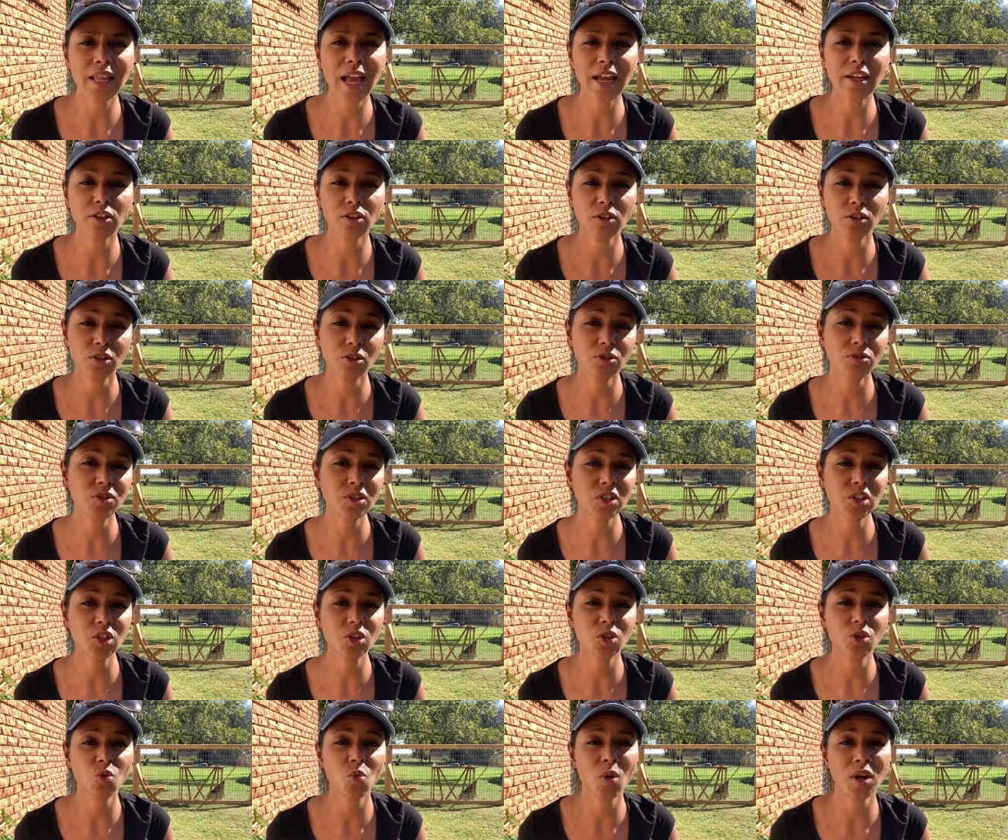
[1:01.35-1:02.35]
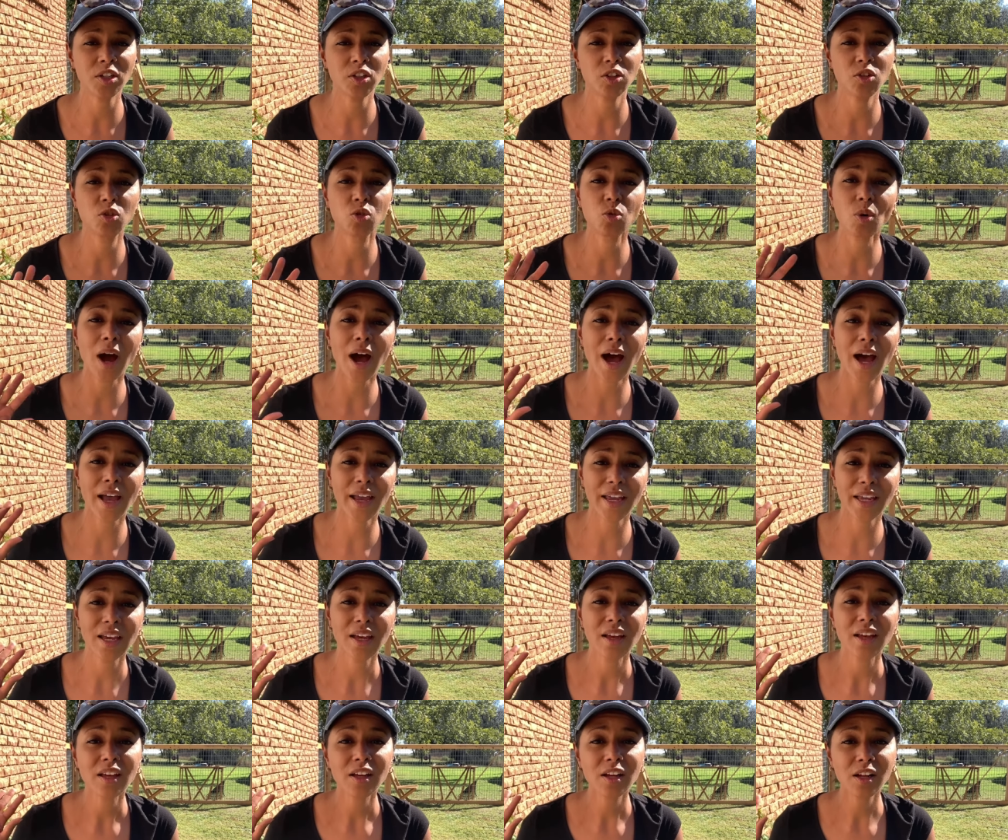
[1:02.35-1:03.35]
that you're used to when you dry
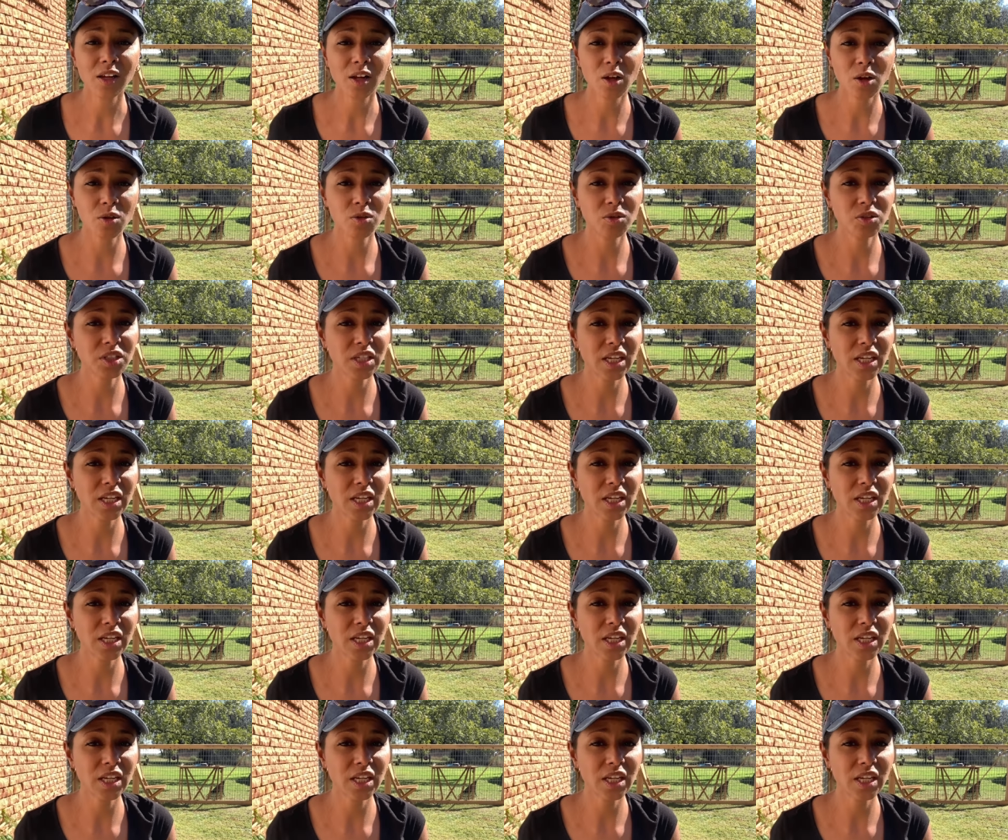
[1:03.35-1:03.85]
clothes